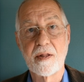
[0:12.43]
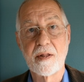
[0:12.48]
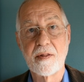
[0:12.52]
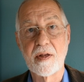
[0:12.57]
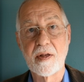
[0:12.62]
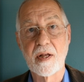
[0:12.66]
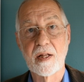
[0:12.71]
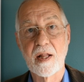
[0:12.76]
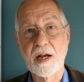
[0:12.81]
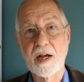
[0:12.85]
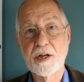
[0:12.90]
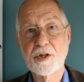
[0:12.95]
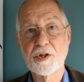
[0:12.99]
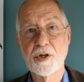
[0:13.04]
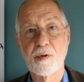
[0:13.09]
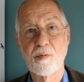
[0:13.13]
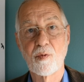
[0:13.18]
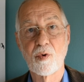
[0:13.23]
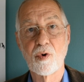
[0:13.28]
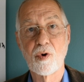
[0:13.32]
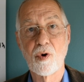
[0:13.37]
The
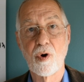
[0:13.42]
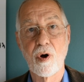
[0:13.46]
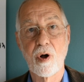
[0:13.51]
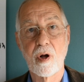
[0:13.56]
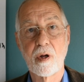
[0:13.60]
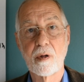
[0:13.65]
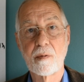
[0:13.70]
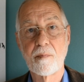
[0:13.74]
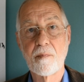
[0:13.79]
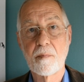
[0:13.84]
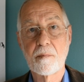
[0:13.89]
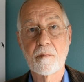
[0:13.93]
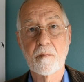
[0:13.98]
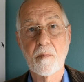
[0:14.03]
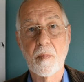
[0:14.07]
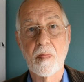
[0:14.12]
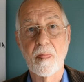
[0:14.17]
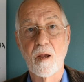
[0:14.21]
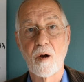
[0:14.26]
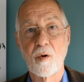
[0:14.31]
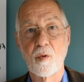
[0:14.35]
election rule,
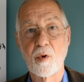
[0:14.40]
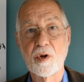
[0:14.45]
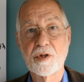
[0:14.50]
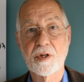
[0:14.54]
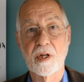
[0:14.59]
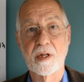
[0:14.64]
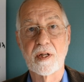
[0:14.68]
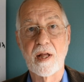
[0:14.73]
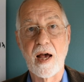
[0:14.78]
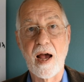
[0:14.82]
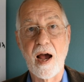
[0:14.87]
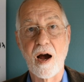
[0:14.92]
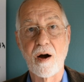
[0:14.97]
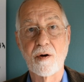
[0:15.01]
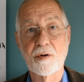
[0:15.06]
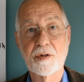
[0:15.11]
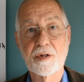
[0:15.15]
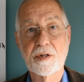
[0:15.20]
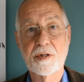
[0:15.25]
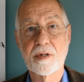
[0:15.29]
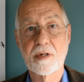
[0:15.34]
which
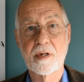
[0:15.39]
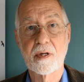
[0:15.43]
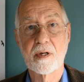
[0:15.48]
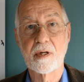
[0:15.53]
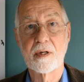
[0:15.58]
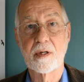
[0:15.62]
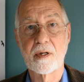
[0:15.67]
allows